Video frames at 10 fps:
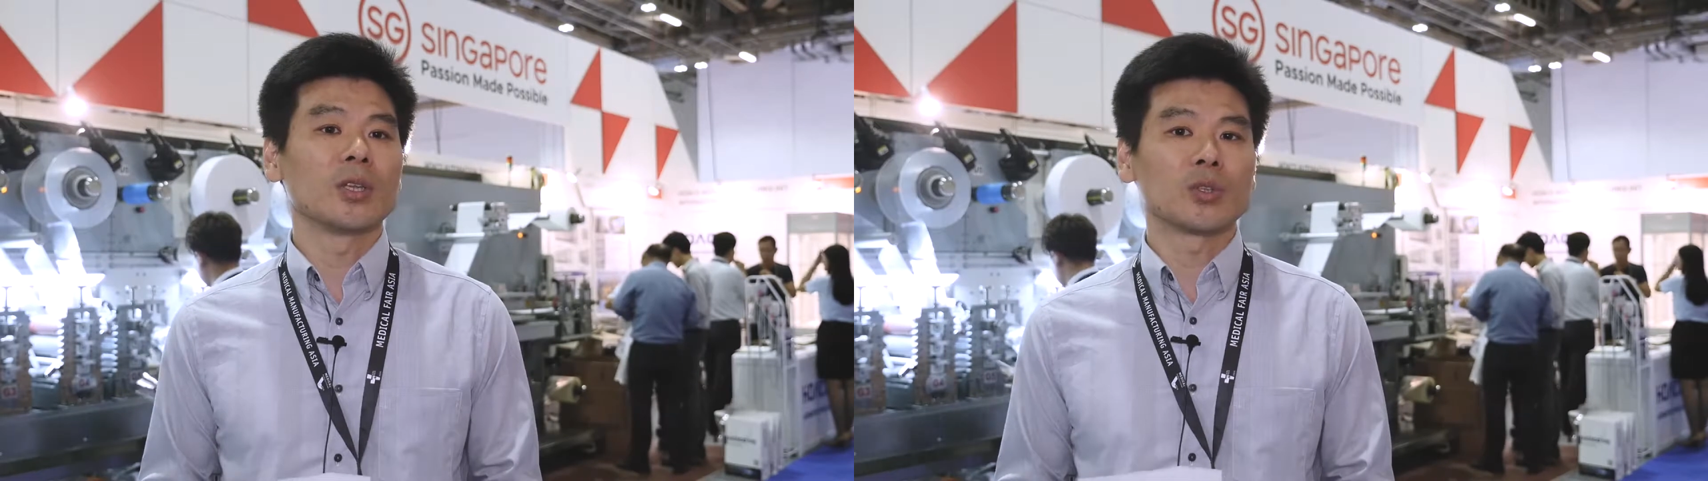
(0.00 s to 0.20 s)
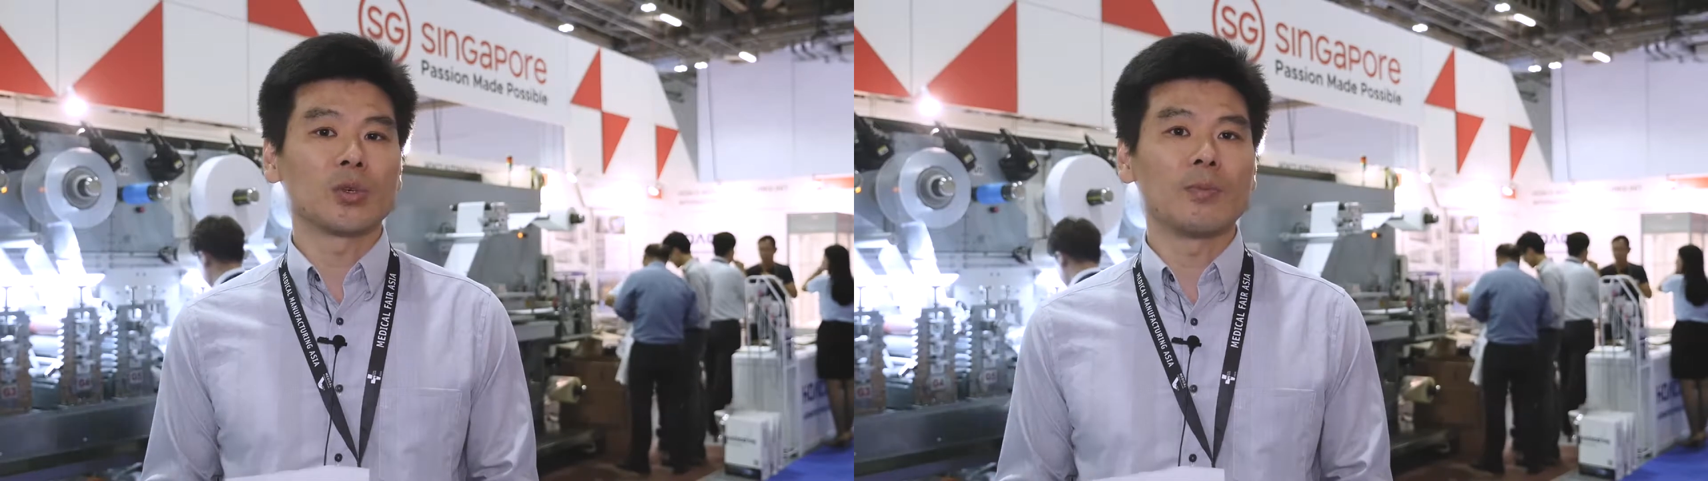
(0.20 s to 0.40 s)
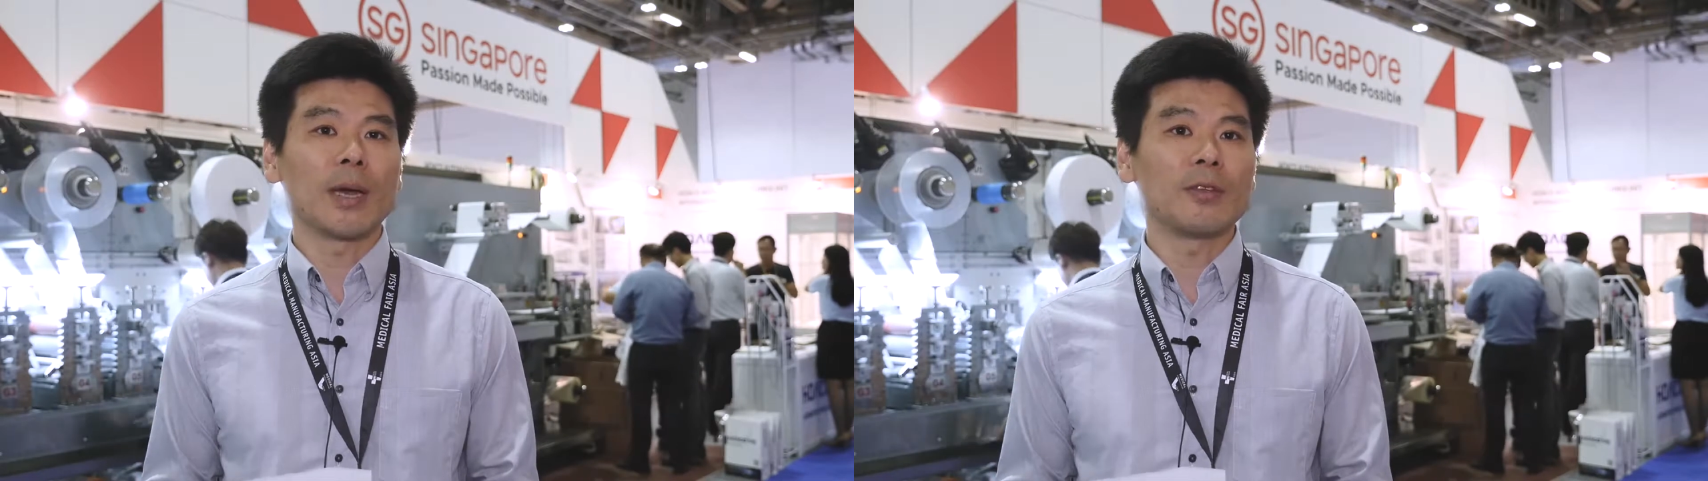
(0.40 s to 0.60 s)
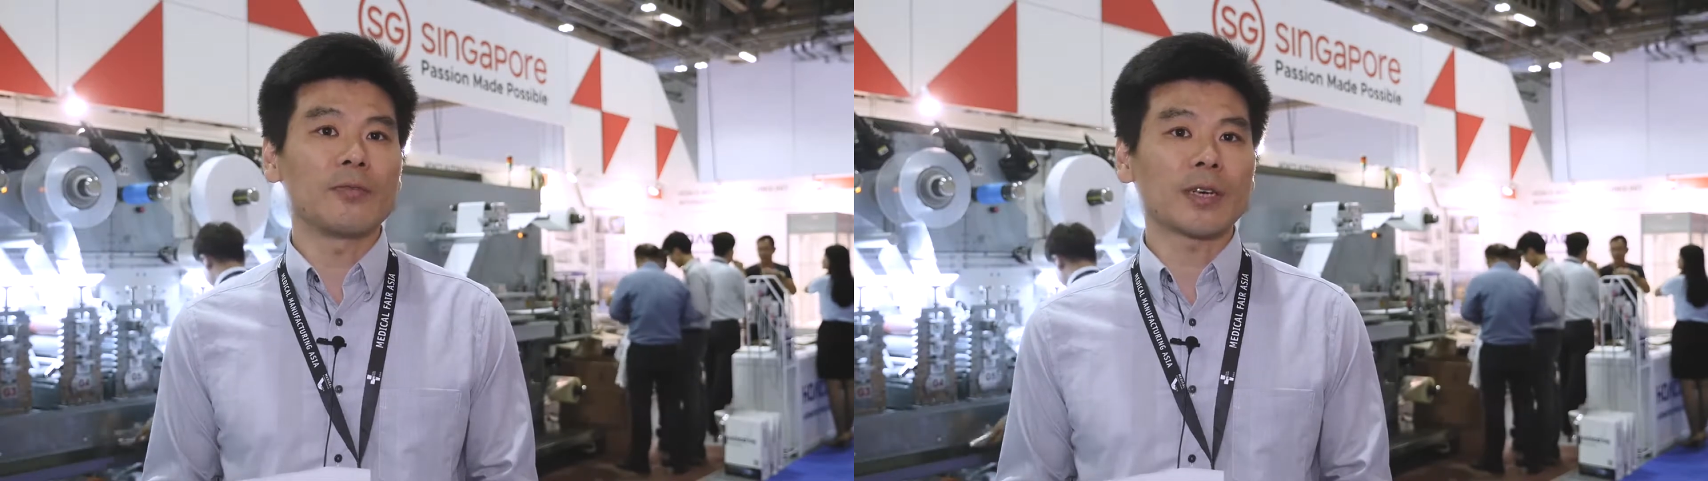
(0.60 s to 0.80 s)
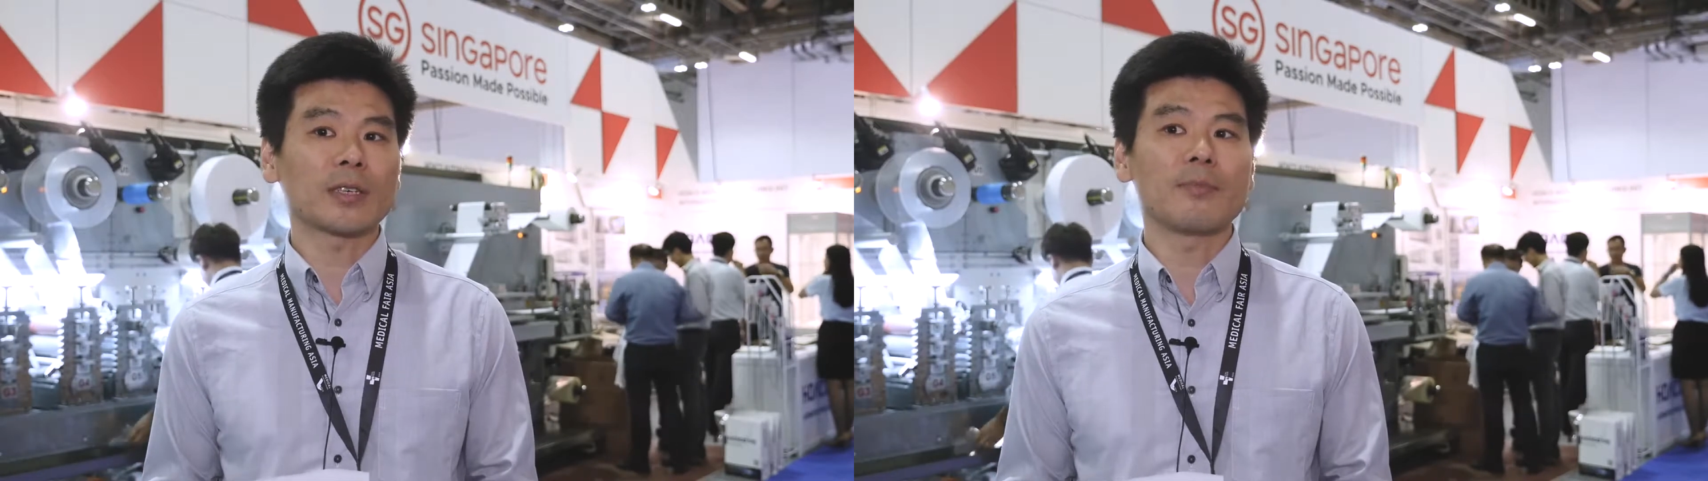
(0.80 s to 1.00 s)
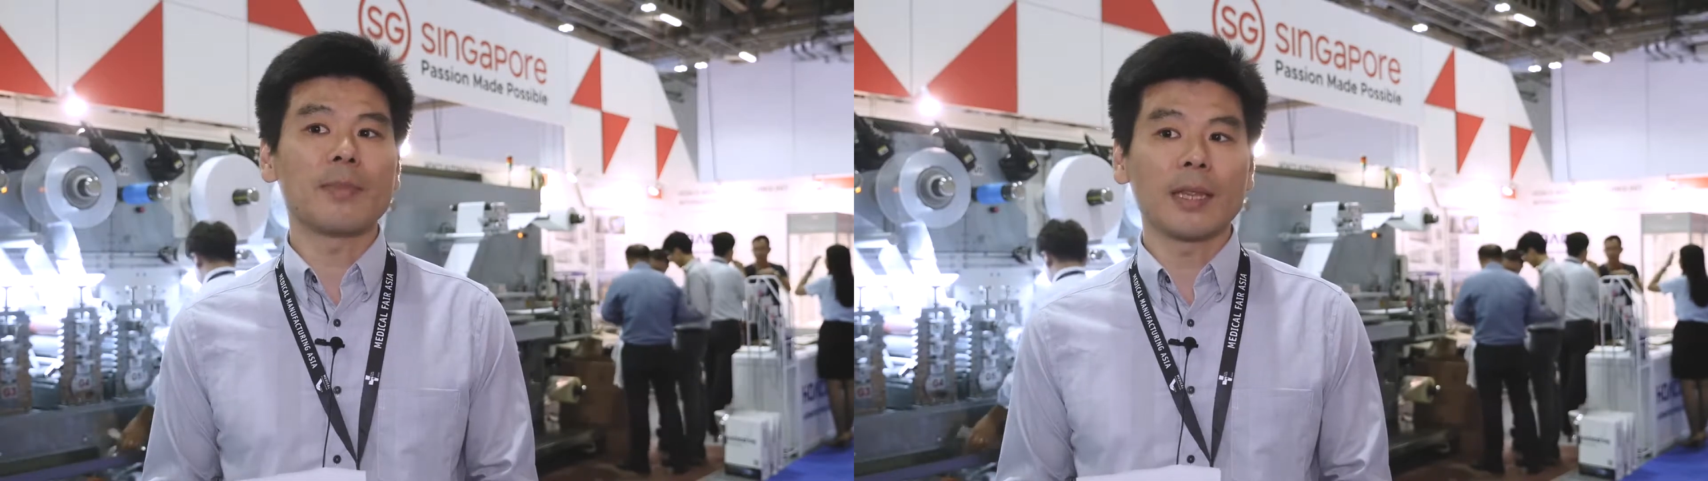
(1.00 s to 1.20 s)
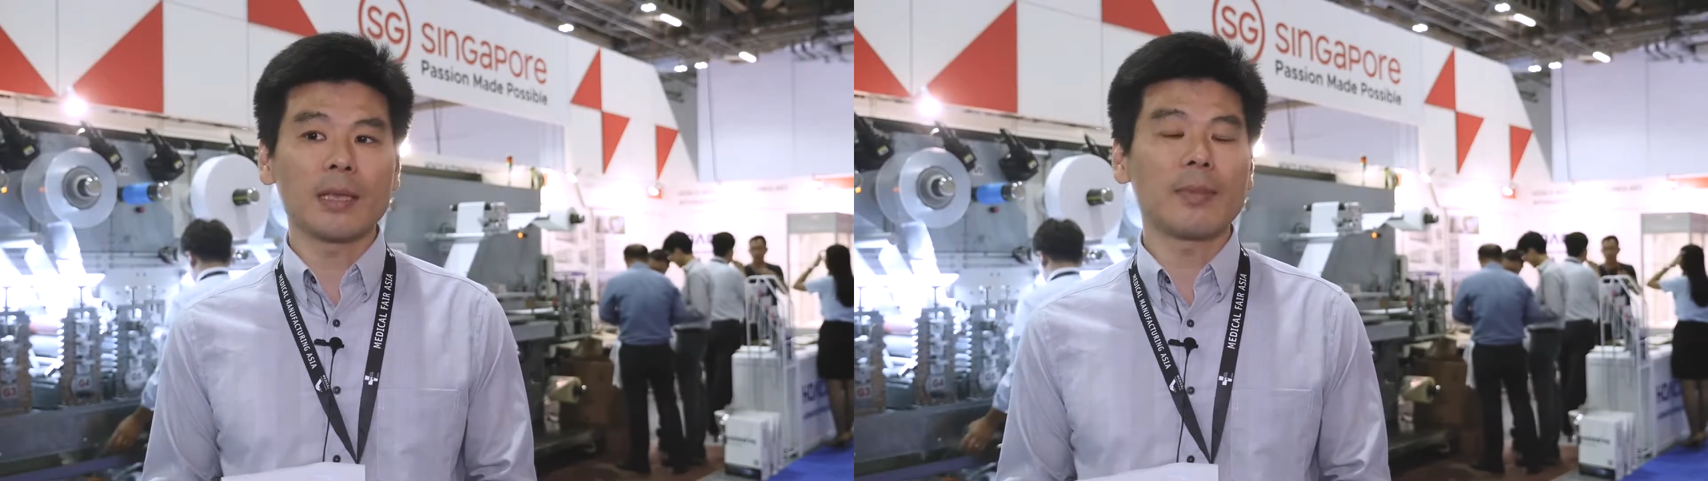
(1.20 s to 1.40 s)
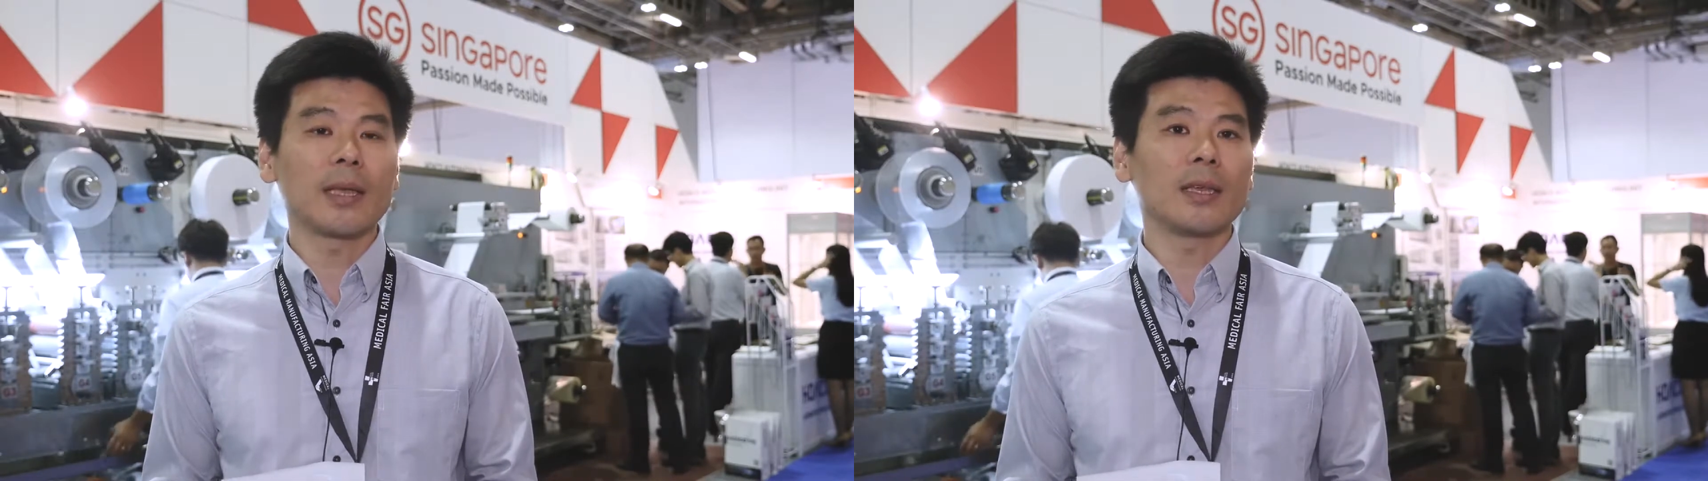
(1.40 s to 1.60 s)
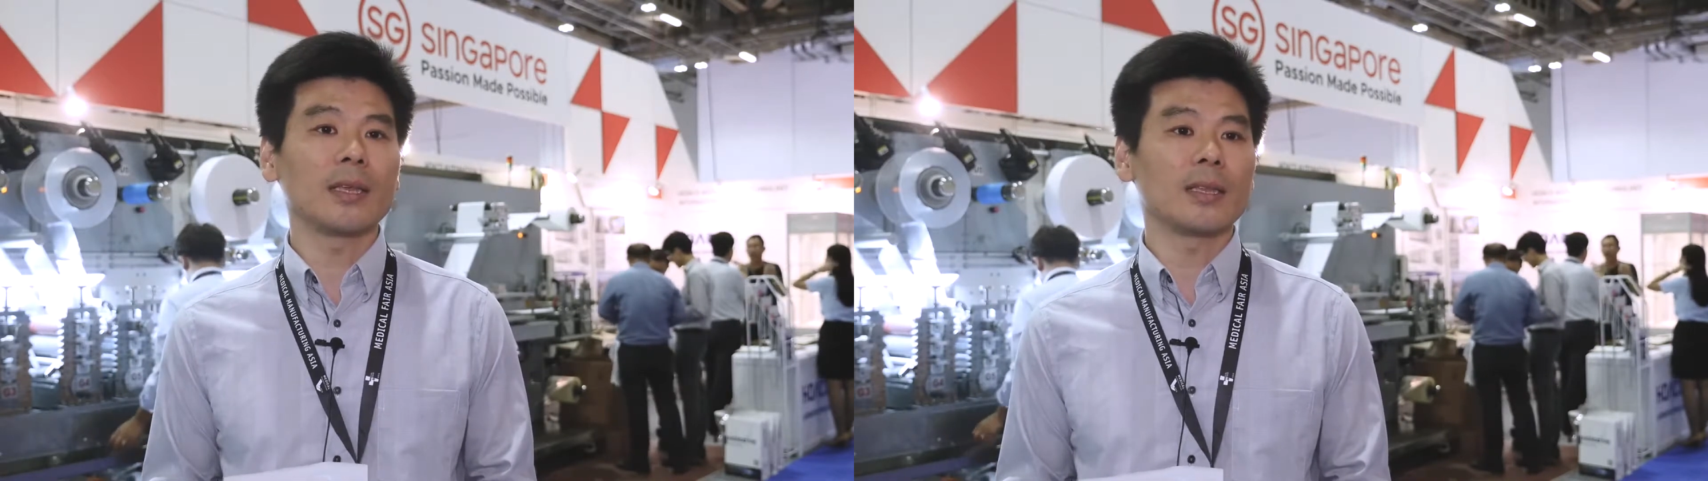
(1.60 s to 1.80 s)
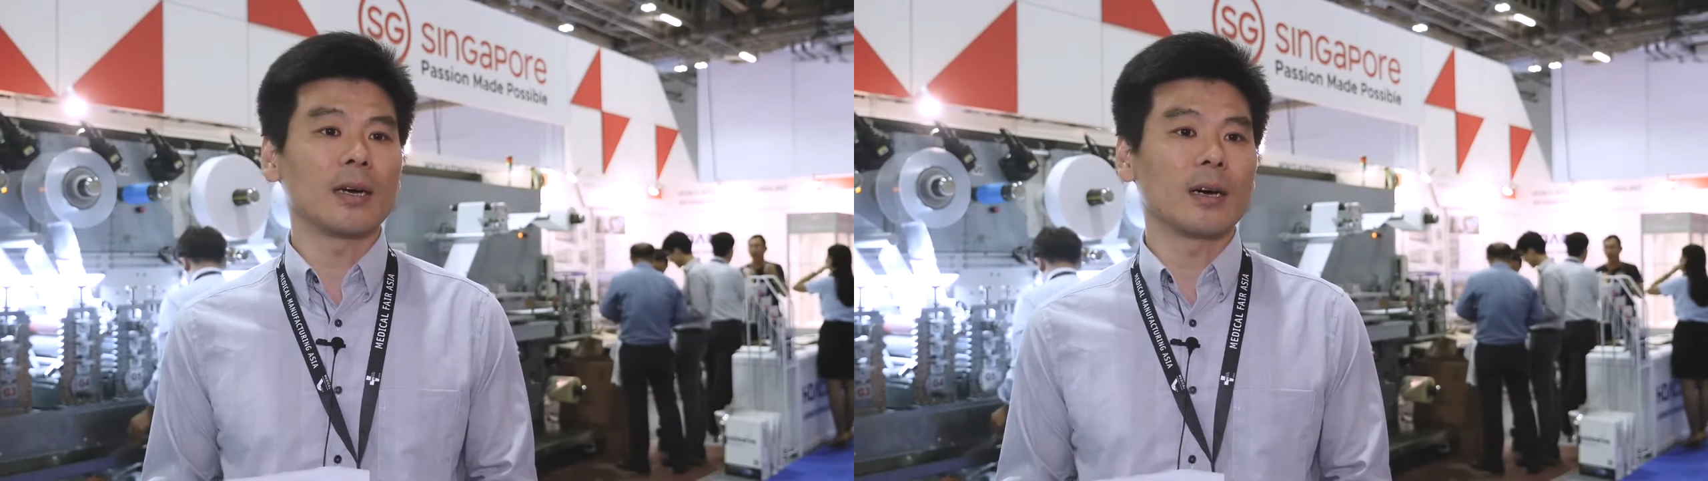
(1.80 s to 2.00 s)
to manufacture many